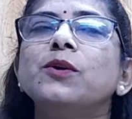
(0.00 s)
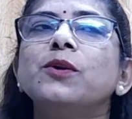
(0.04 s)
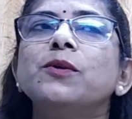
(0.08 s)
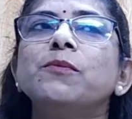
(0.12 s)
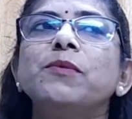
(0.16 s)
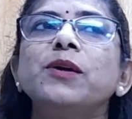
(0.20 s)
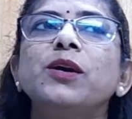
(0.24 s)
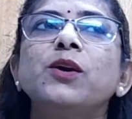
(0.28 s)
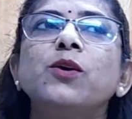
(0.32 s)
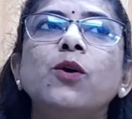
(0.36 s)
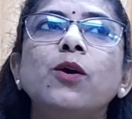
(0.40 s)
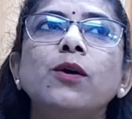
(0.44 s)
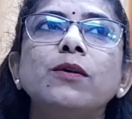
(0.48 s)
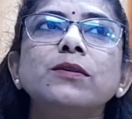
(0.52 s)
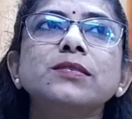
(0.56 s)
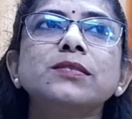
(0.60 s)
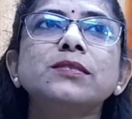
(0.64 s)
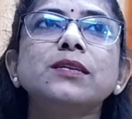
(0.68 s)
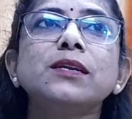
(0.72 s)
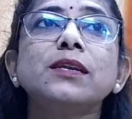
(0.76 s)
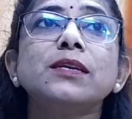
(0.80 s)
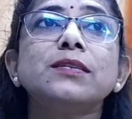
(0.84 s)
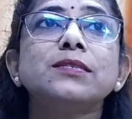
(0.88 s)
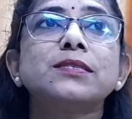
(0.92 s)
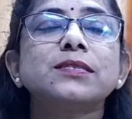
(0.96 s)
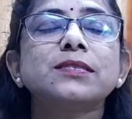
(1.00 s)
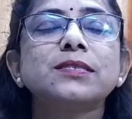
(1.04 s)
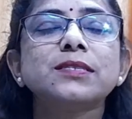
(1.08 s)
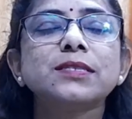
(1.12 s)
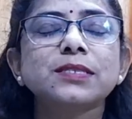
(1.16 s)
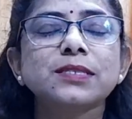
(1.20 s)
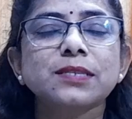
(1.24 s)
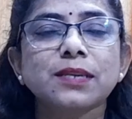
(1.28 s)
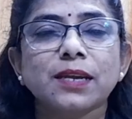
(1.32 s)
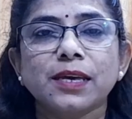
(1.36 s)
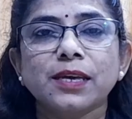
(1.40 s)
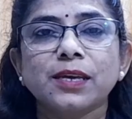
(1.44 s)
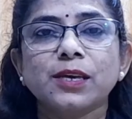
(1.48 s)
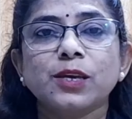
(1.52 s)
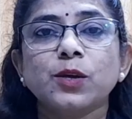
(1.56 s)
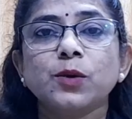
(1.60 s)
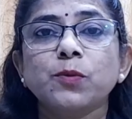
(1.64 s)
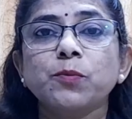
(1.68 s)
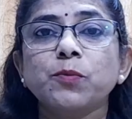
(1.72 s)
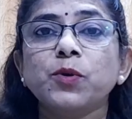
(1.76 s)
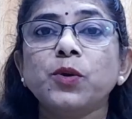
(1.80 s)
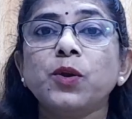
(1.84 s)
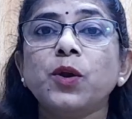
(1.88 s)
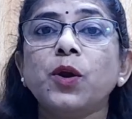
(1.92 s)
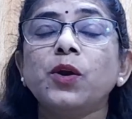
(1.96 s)
because the lessons like
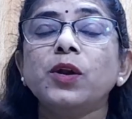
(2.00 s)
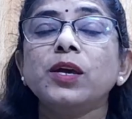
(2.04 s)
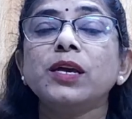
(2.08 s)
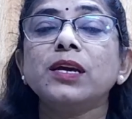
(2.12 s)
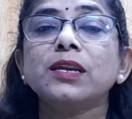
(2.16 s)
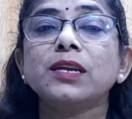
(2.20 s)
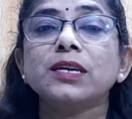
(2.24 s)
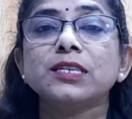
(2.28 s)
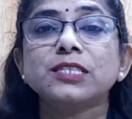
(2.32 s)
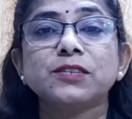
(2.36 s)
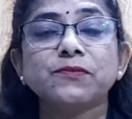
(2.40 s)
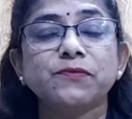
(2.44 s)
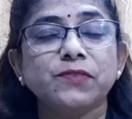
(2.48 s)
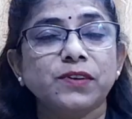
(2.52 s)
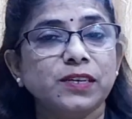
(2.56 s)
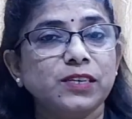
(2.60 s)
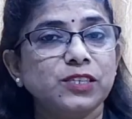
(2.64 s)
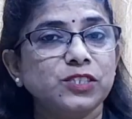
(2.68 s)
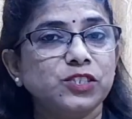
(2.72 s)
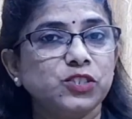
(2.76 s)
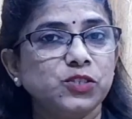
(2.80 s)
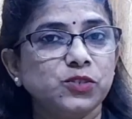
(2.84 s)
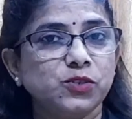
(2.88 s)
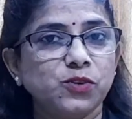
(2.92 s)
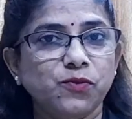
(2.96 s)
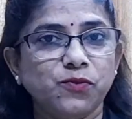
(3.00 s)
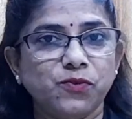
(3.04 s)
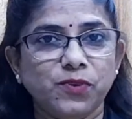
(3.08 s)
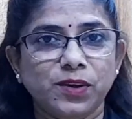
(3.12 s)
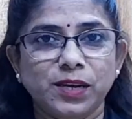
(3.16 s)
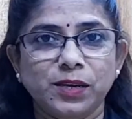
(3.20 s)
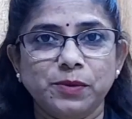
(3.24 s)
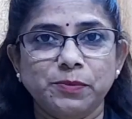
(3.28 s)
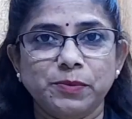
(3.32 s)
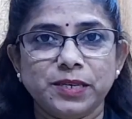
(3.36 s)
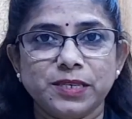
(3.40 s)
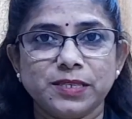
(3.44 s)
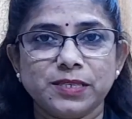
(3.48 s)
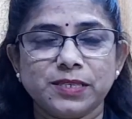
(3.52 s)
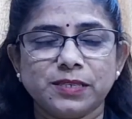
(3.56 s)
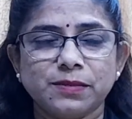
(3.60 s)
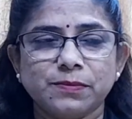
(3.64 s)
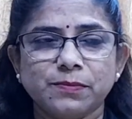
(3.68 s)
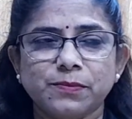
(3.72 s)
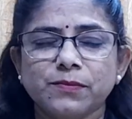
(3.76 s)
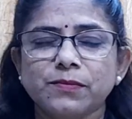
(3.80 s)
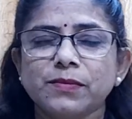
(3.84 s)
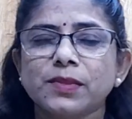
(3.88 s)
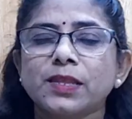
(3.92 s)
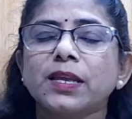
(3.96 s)
periodic classification of elements,
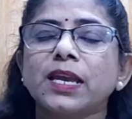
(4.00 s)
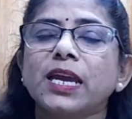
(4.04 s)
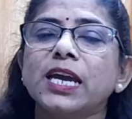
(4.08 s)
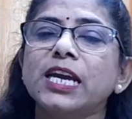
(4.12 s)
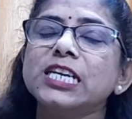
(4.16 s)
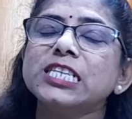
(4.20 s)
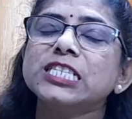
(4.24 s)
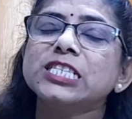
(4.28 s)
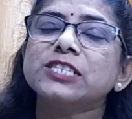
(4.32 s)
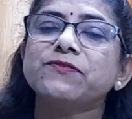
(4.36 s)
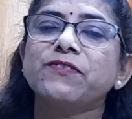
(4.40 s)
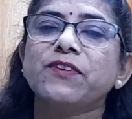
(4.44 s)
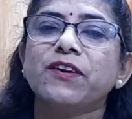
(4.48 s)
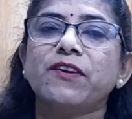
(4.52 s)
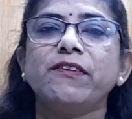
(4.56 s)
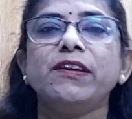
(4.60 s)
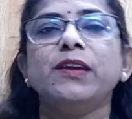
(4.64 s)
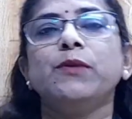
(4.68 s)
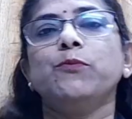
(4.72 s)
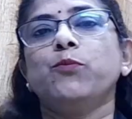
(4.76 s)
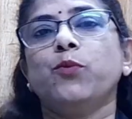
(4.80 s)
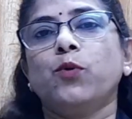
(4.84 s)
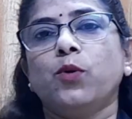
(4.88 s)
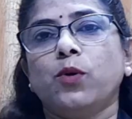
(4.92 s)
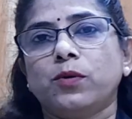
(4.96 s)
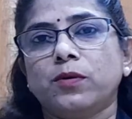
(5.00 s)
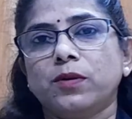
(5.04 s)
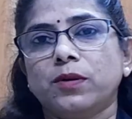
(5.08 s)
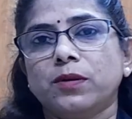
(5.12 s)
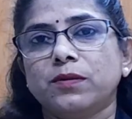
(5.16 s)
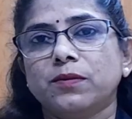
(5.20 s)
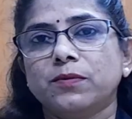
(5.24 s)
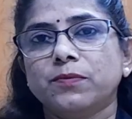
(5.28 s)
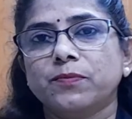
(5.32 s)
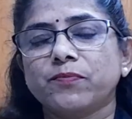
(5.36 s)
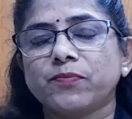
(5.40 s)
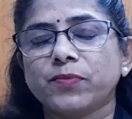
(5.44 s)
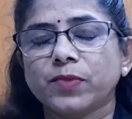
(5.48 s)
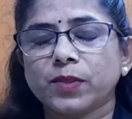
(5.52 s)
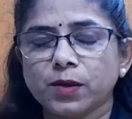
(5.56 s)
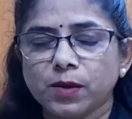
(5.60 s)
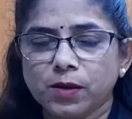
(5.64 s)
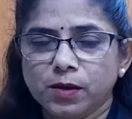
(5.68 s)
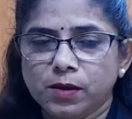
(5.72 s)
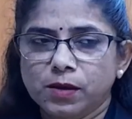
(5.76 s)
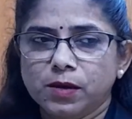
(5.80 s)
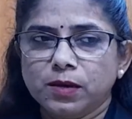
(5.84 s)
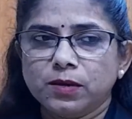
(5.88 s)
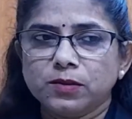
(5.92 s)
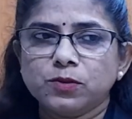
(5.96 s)
it's very important.
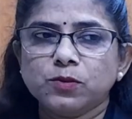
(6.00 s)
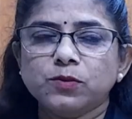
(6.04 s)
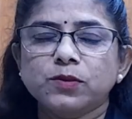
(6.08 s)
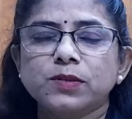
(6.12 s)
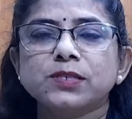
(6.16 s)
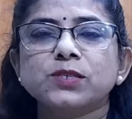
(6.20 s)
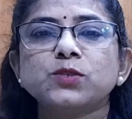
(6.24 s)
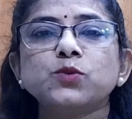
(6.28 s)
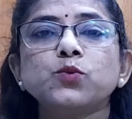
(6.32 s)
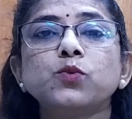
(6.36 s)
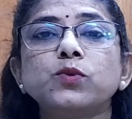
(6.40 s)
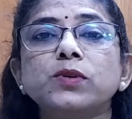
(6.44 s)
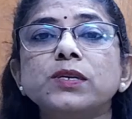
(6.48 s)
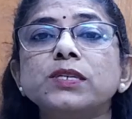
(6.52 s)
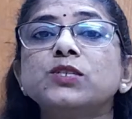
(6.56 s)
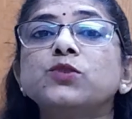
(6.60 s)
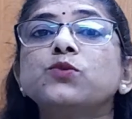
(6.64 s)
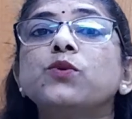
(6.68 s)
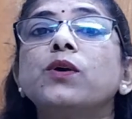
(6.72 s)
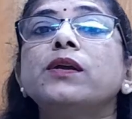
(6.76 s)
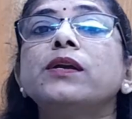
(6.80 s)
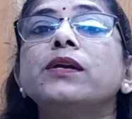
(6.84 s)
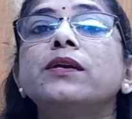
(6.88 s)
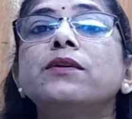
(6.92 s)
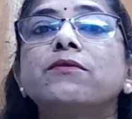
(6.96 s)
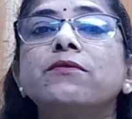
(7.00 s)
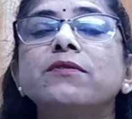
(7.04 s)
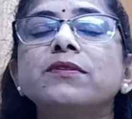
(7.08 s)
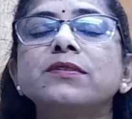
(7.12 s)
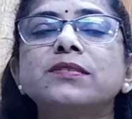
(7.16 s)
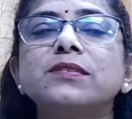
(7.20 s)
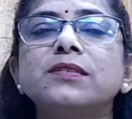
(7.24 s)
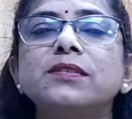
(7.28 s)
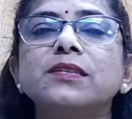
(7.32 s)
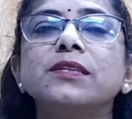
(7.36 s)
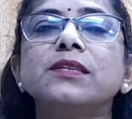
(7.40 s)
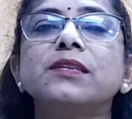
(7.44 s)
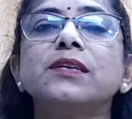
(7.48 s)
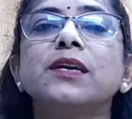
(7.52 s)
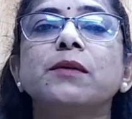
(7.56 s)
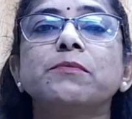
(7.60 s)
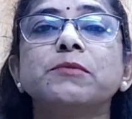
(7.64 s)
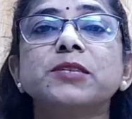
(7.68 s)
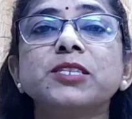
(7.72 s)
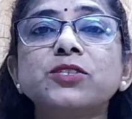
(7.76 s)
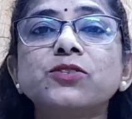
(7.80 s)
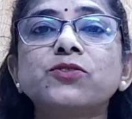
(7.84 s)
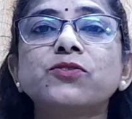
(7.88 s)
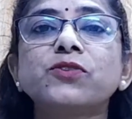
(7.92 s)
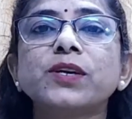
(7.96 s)
So the students who are interested in
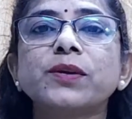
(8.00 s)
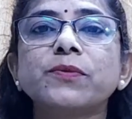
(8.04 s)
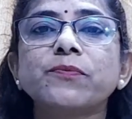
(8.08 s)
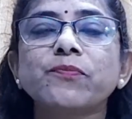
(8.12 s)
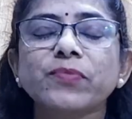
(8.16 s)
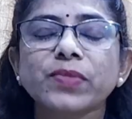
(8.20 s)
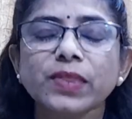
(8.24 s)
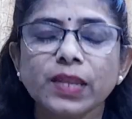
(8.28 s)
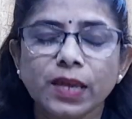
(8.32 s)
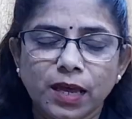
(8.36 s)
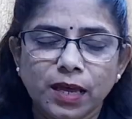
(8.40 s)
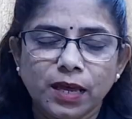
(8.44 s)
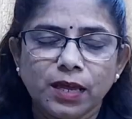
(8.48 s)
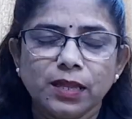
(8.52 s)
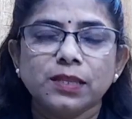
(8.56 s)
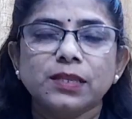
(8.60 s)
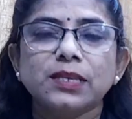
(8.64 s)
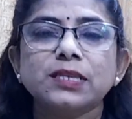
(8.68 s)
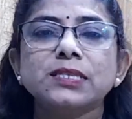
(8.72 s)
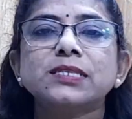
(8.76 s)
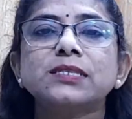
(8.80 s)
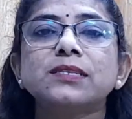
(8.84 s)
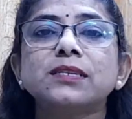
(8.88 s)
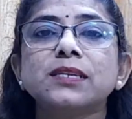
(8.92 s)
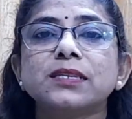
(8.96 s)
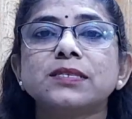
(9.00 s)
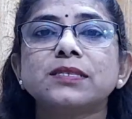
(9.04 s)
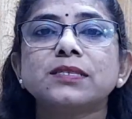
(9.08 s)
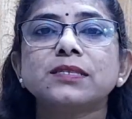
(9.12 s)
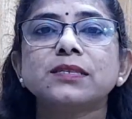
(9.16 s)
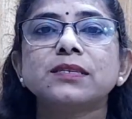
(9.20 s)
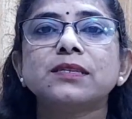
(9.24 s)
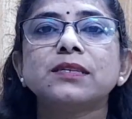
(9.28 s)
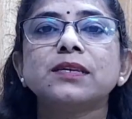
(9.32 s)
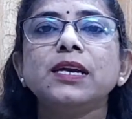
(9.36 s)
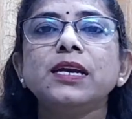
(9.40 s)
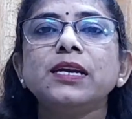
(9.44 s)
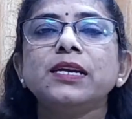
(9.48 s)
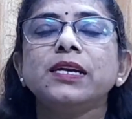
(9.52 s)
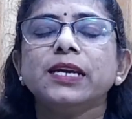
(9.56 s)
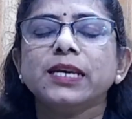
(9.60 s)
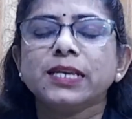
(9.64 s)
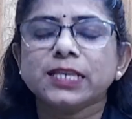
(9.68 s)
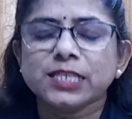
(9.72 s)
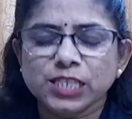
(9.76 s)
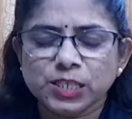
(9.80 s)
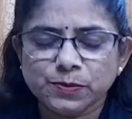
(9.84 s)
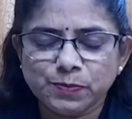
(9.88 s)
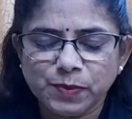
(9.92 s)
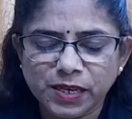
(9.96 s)
chemistry, this lesson, it
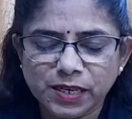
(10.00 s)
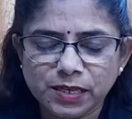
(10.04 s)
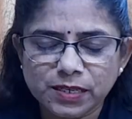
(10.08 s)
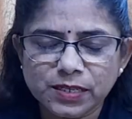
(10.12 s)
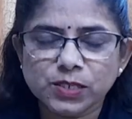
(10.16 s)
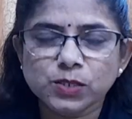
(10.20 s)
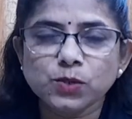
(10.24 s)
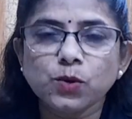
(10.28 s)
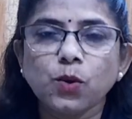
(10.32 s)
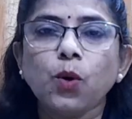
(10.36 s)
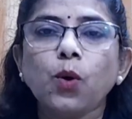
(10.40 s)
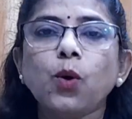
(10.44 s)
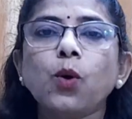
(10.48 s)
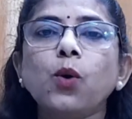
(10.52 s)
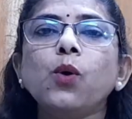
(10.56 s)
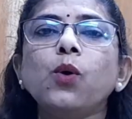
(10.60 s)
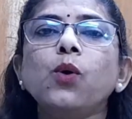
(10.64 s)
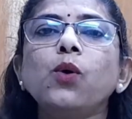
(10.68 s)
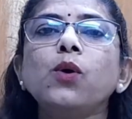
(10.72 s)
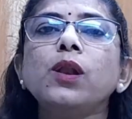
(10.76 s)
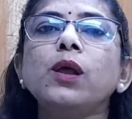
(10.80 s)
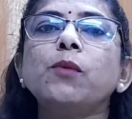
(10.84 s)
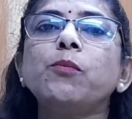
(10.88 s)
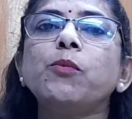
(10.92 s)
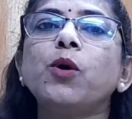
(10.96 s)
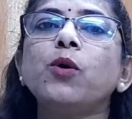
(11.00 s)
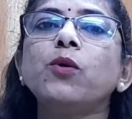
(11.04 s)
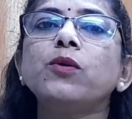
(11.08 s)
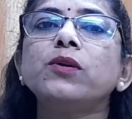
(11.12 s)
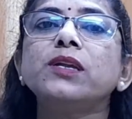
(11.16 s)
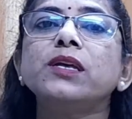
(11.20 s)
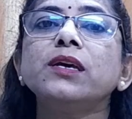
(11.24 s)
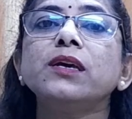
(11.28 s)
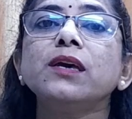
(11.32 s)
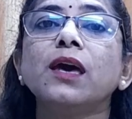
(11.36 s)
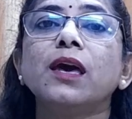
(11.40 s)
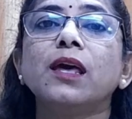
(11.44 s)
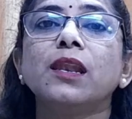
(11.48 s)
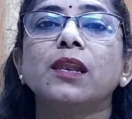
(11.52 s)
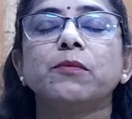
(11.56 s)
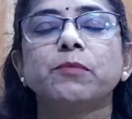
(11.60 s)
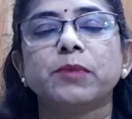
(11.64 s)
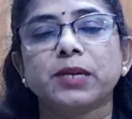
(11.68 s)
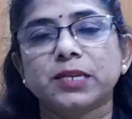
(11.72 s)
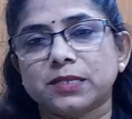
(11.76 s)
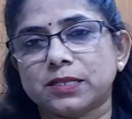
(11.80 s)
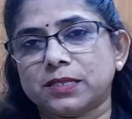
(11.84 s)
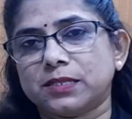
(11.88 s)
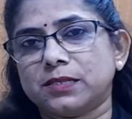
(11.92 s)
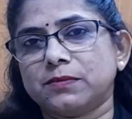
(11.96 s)
explains all about the
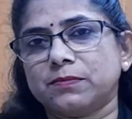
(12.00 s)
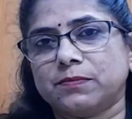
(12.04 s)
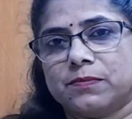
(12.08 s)
elements,